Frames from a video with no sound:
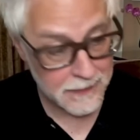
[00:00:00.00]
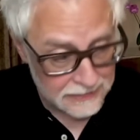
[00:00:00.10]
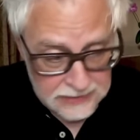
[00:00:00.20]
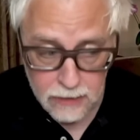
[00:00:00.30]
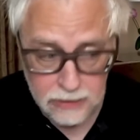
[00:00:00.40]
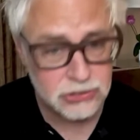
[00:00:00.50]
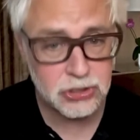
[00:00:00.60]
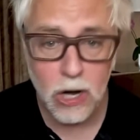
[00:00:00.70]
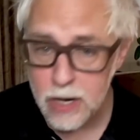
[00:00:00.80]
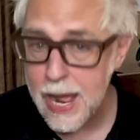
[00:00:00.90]
But Henry
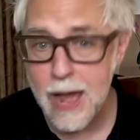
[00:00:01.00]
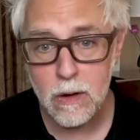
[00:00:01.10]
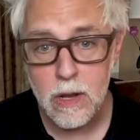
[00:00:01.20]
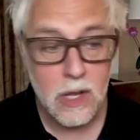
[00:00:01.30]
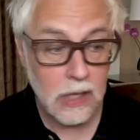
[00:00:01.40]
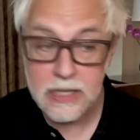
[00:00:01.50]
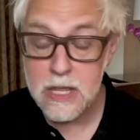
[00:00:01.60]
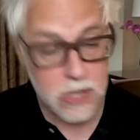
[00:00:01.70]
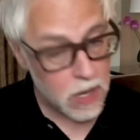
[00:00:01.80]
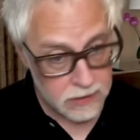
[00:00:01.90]
Cavill does it, and apparently he's a
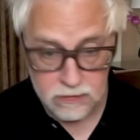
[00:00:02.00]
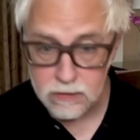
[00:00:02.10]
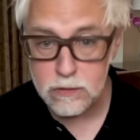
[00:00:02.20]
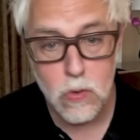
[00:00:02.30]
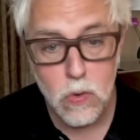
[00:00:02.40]
fucking groomer.